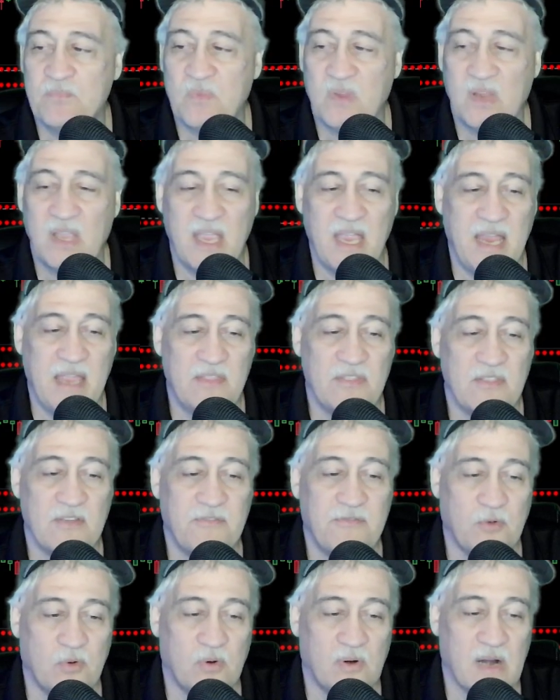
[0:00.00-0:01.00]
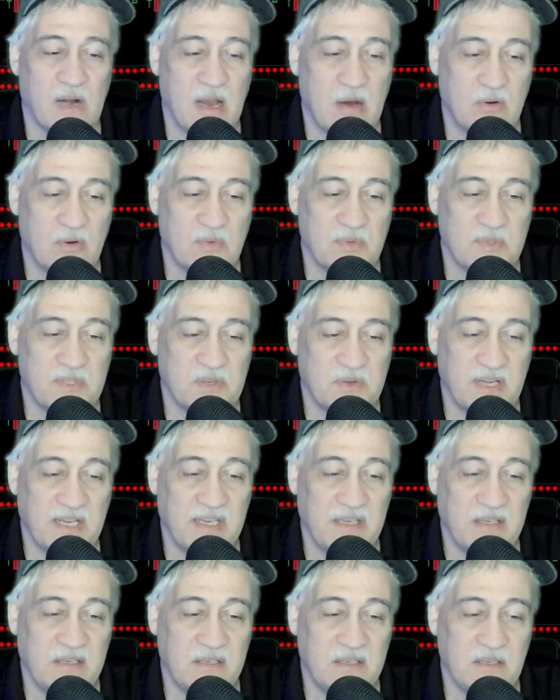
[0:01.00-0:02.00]
and the 4-hour was green.
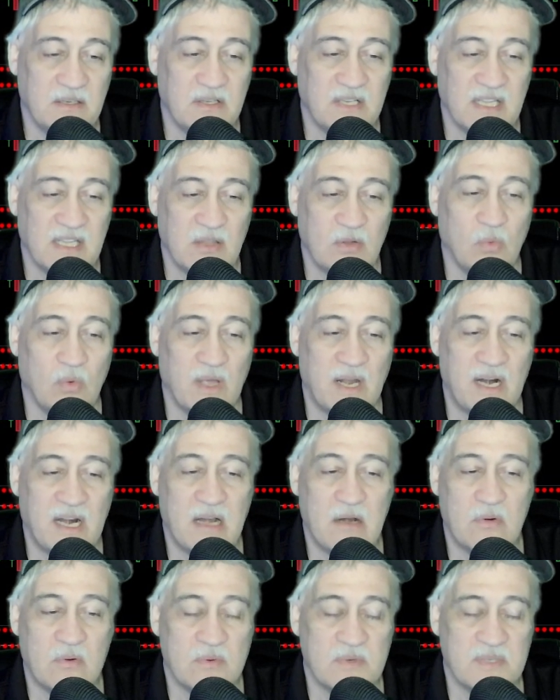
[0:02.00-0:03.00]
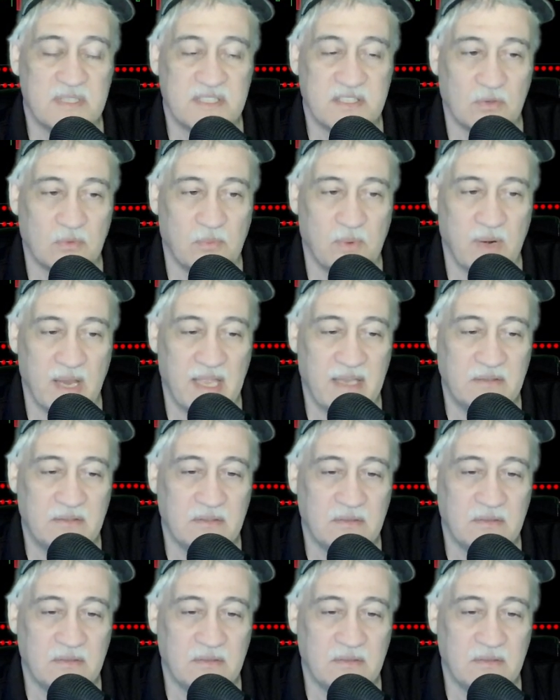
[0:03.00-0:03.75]
Okay, the 1-hour was still red.